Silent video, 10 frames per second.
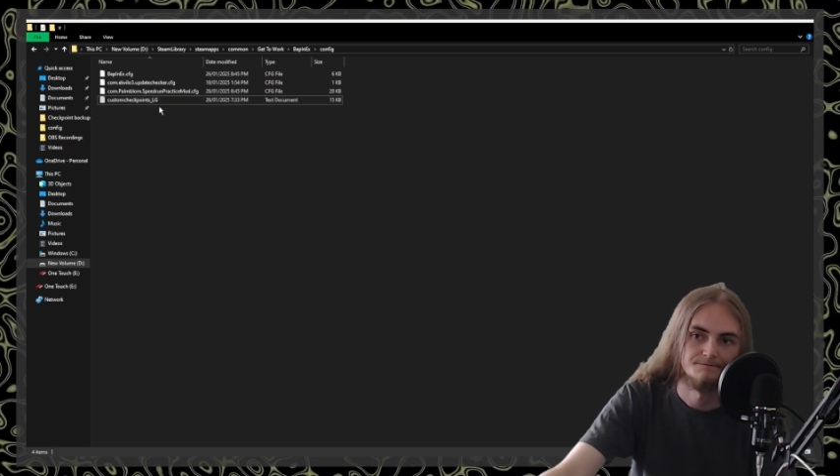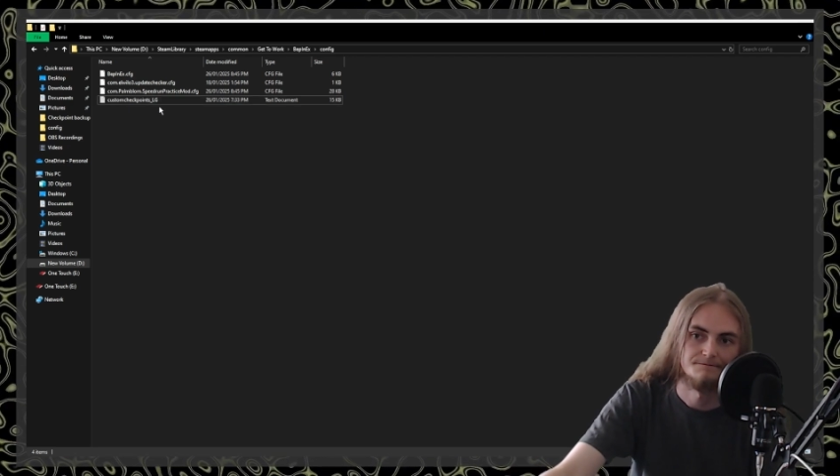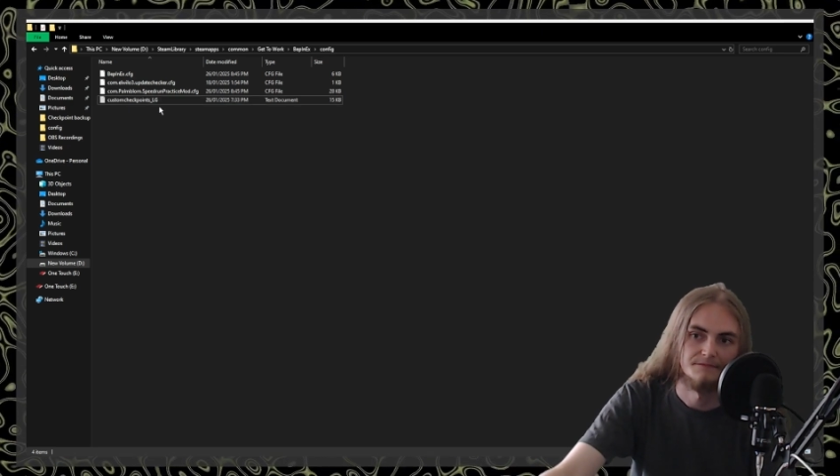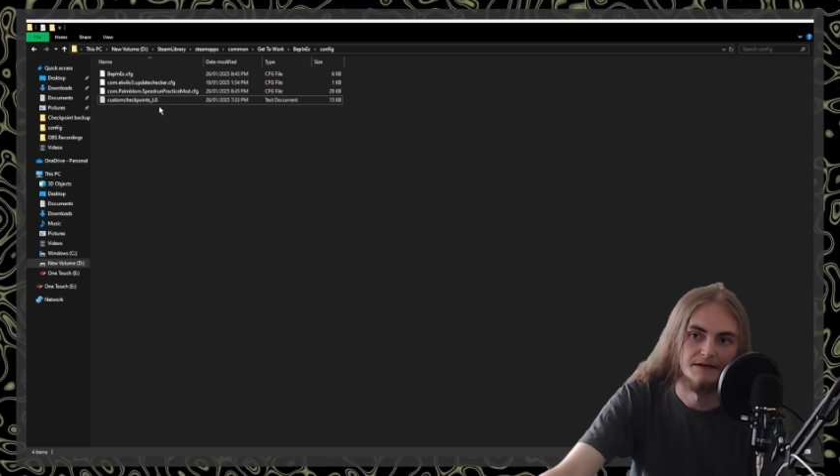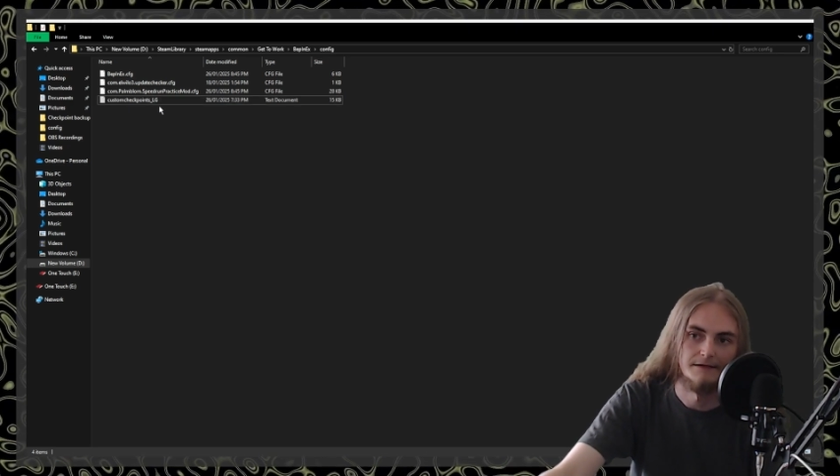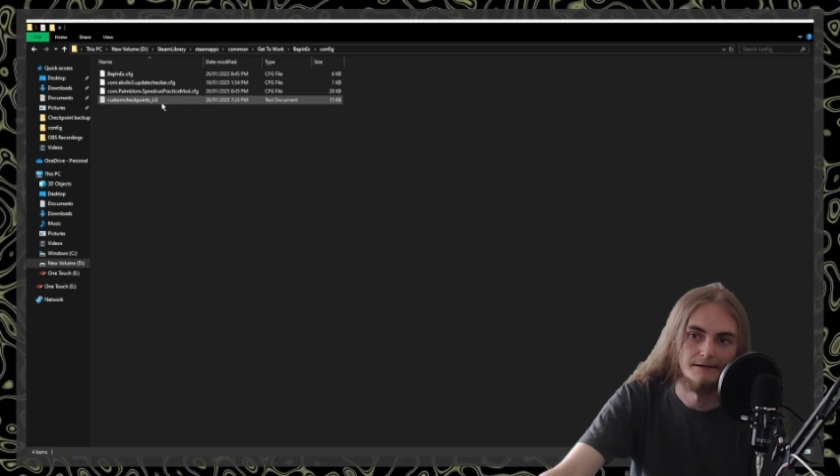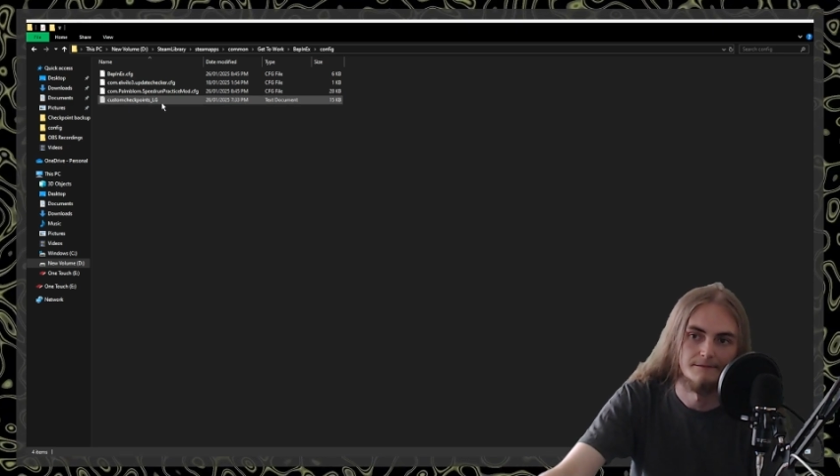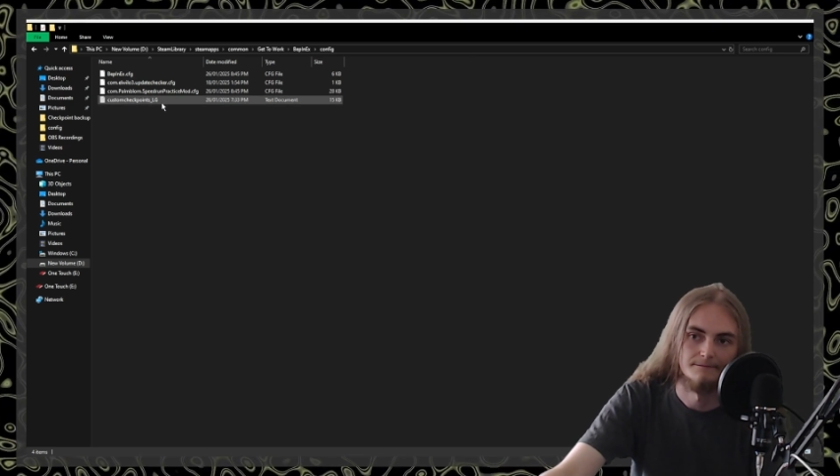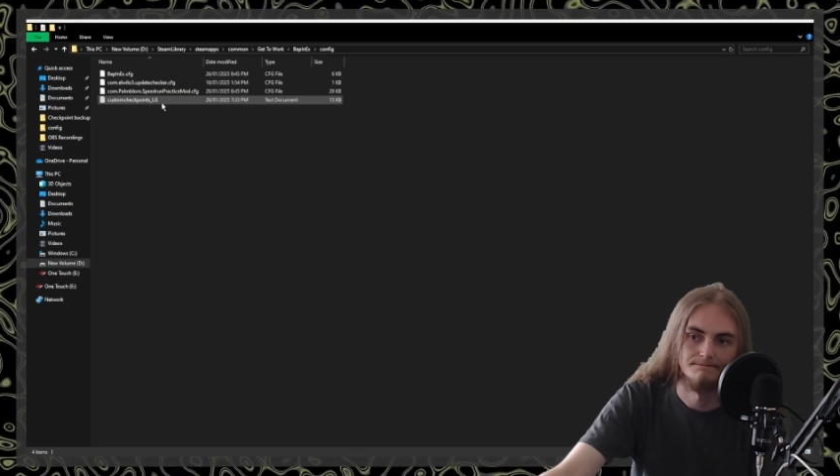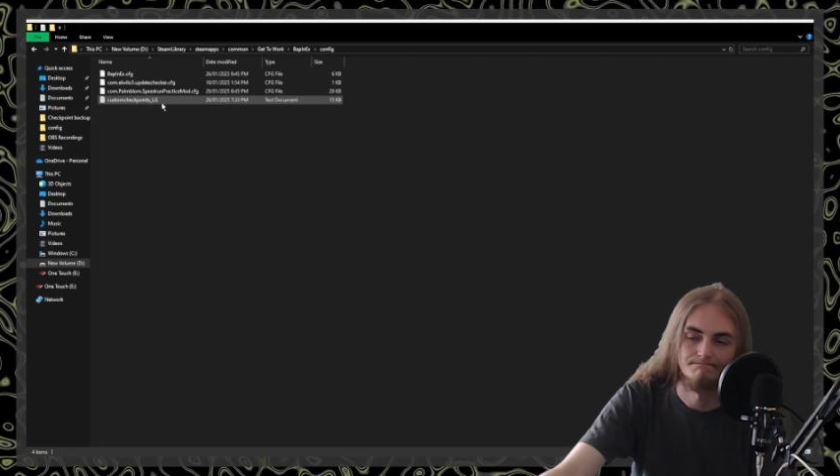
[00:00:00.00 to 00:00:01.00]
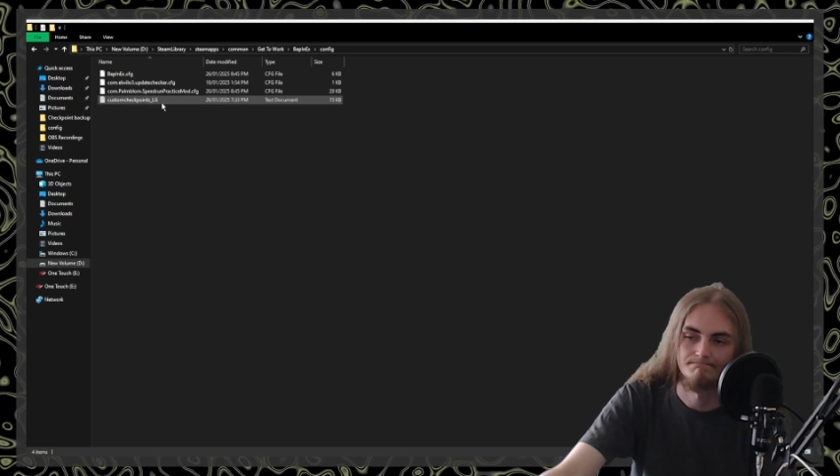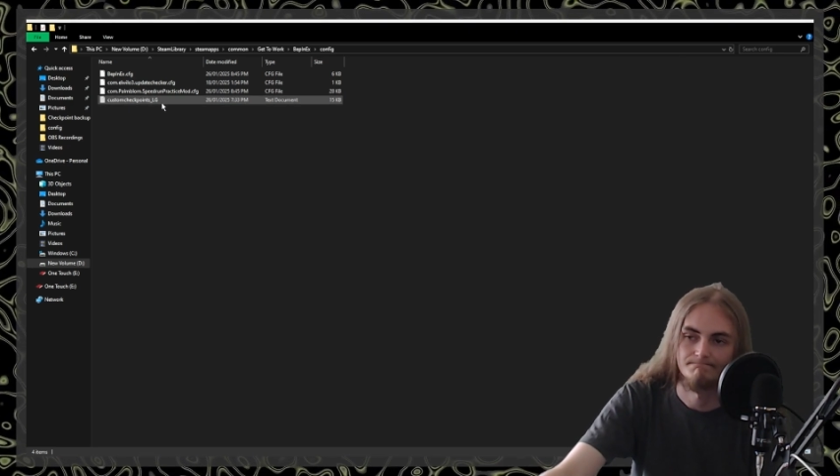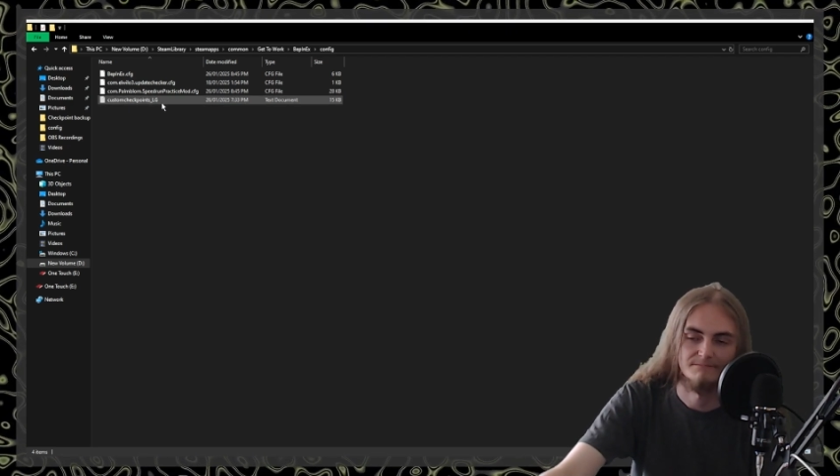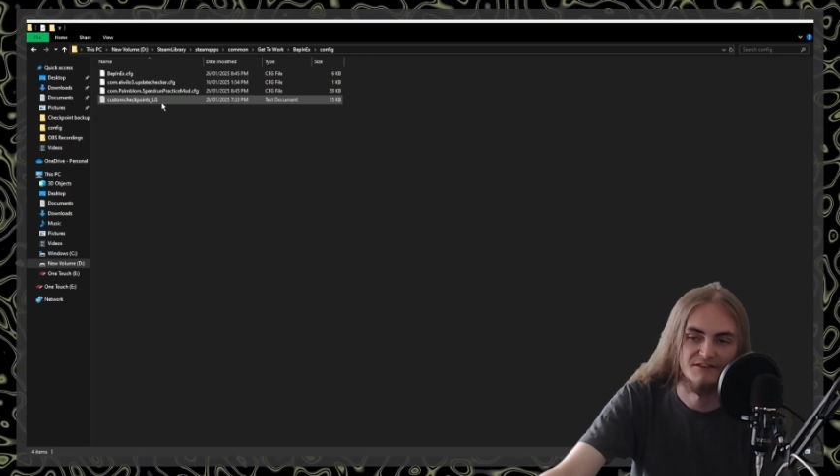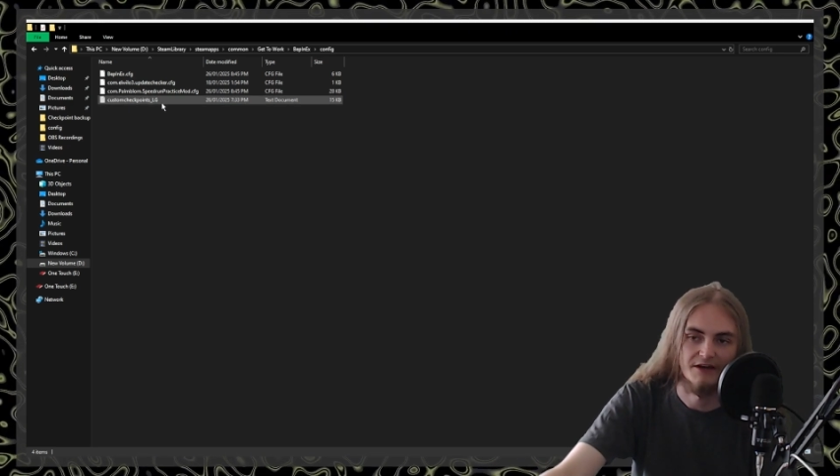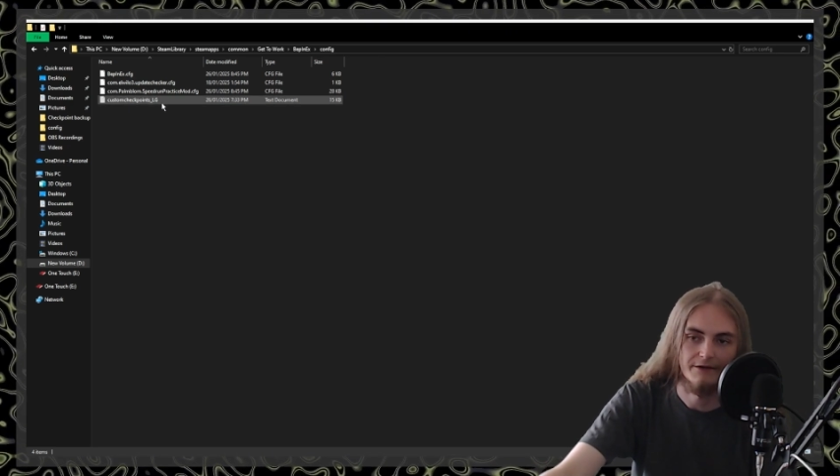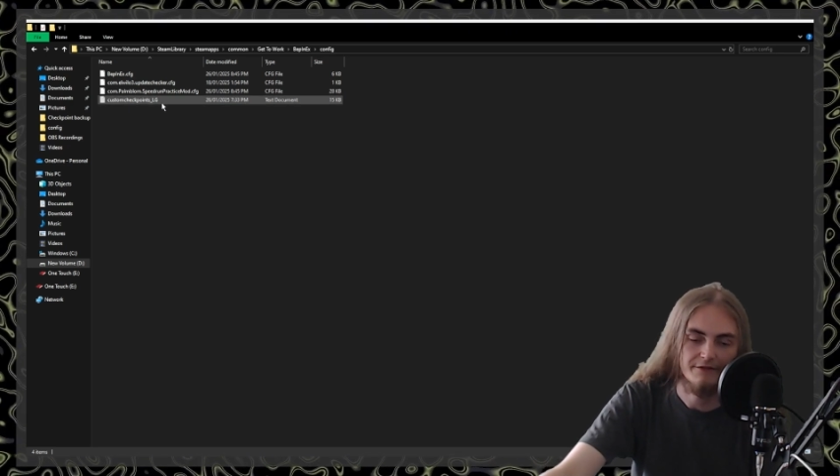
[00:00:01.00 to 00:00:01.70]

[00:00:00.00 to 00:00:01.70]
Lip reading: data